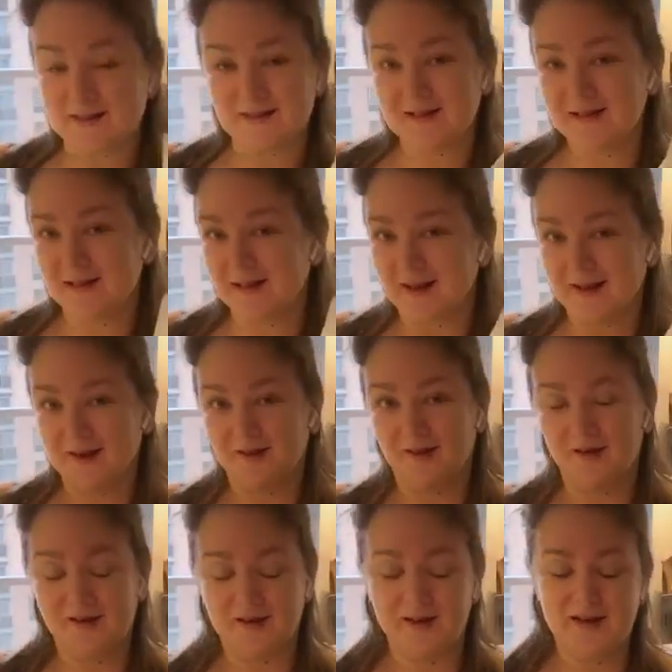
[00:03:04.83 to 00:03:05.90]
So this isn't in the
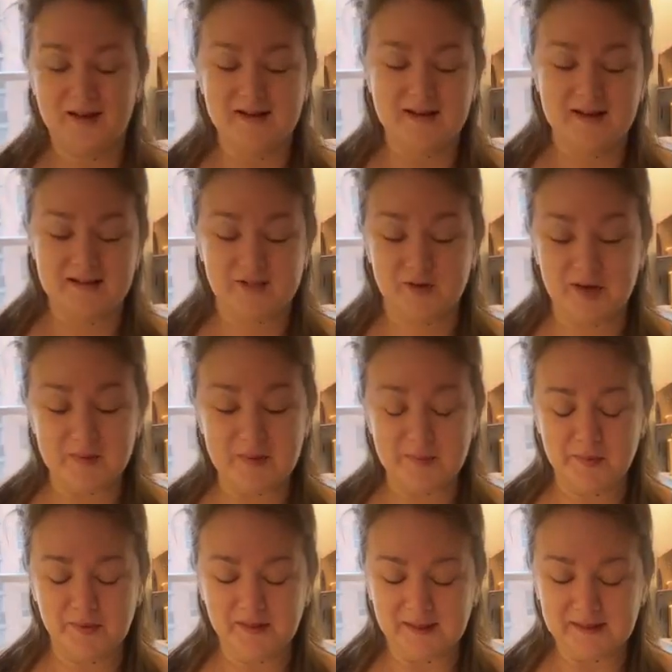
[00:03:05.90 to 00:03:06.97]
catalog. It's
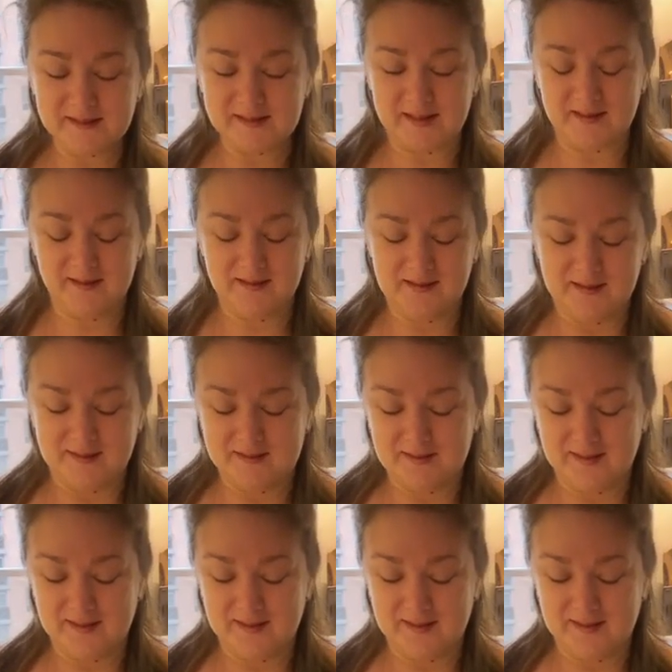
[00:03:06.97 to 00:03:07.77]
creamy polenta.